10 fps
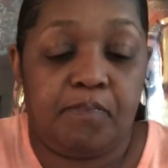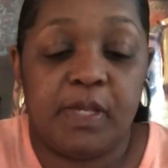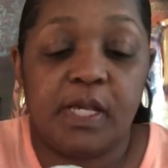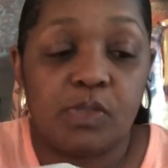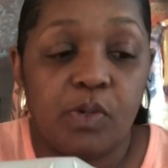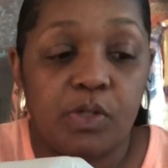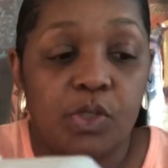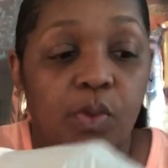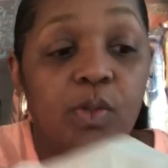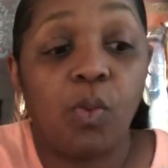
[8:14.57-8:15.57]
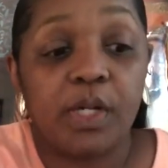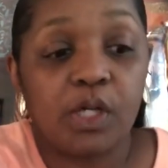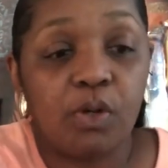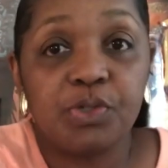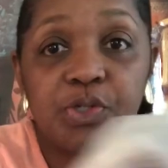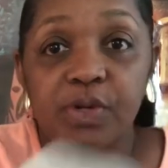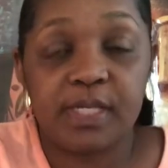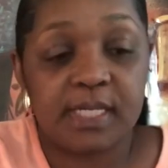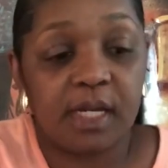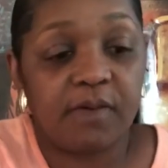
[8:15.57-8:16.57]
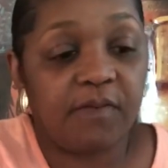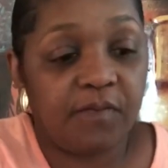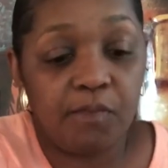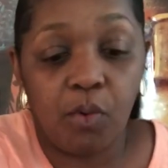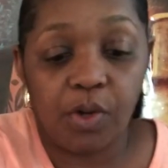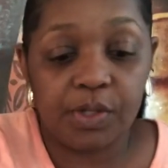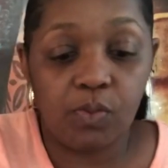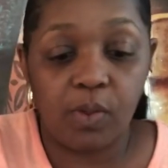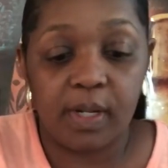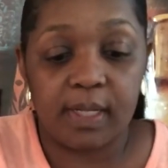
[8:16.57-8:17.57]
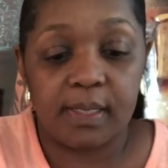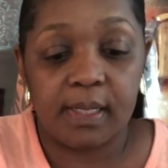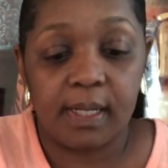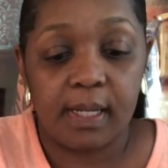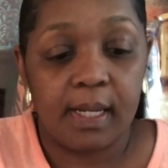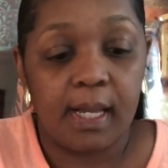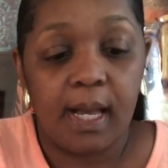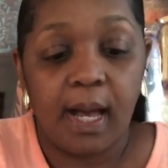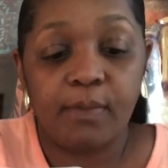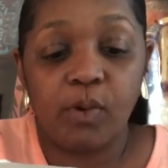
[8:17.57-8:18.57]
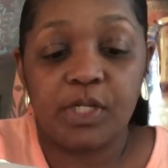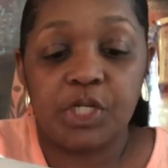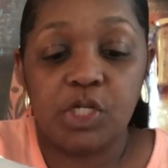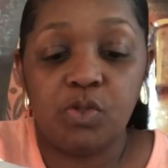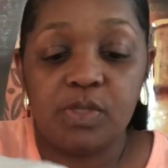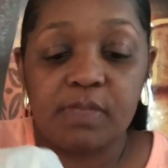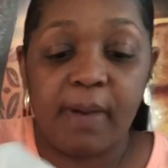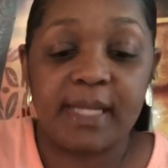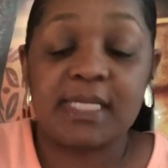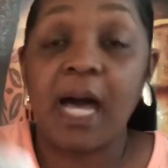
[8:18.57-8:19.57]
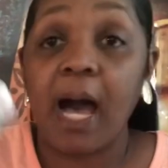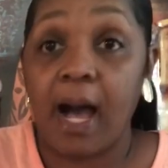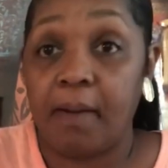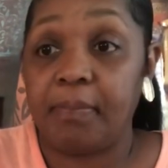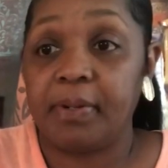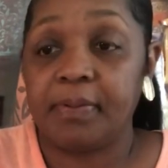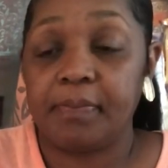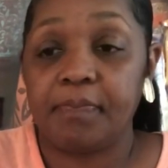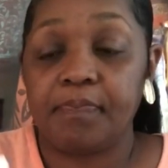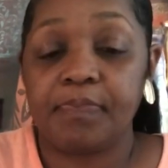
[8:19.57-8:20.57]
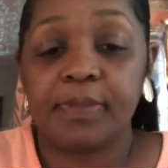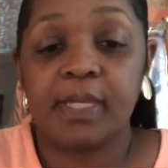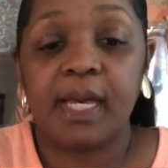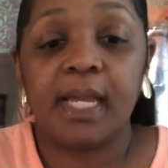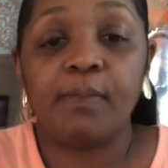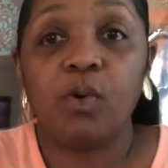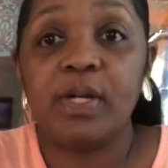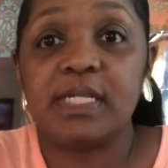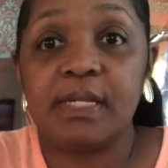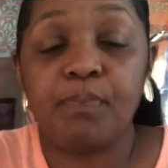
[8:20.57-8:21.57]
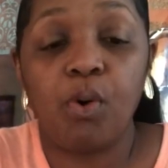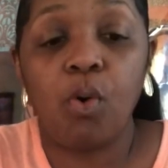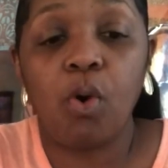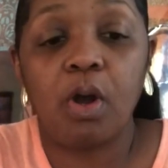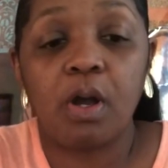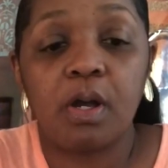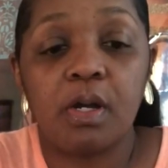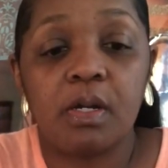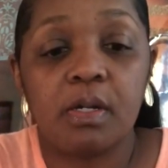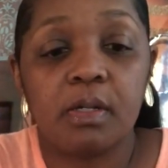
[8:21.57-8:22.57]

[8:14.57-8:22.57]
because we're doing one coaster instead of more than one, I'm going to use my top, and I'm going to pour